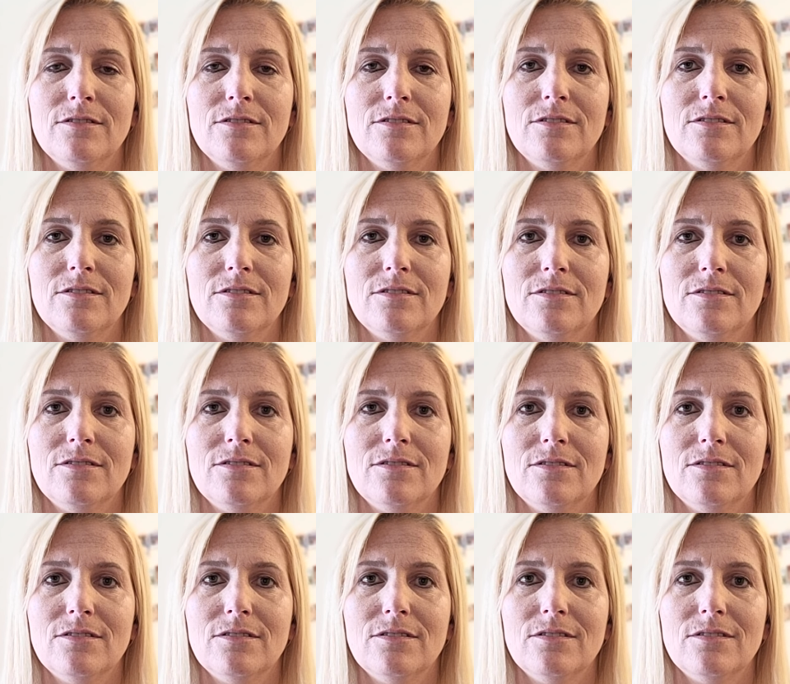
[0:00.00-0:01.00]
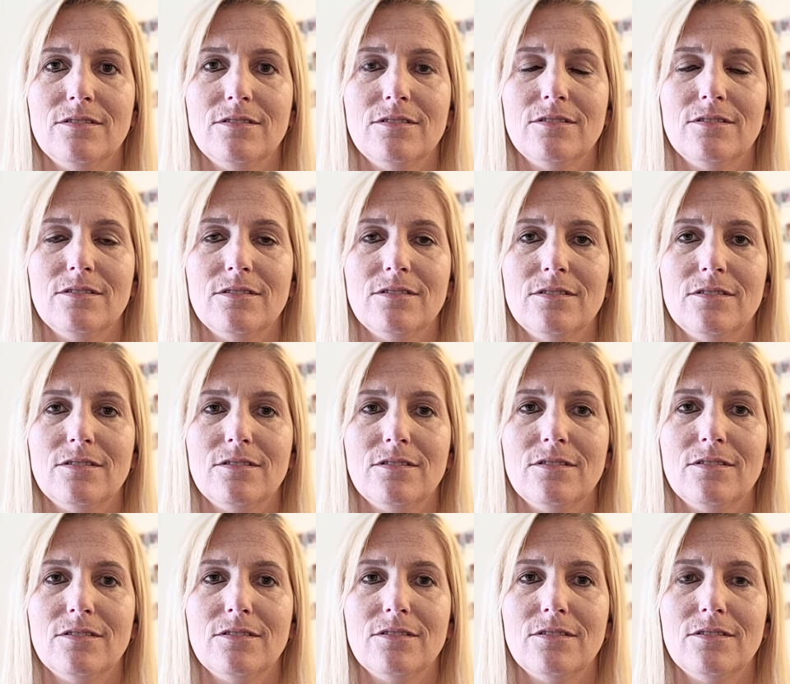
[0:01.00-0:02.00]

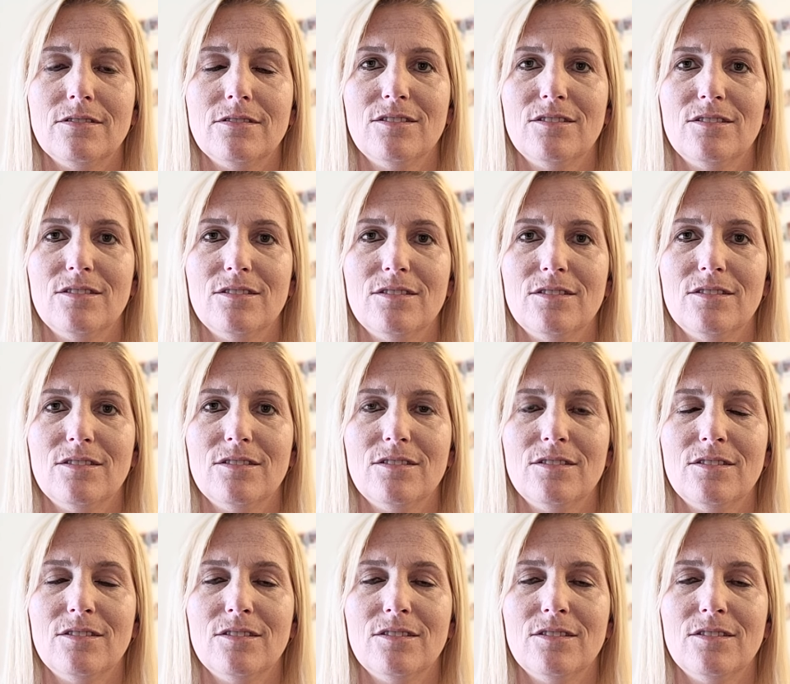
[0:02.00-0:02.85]
(silence)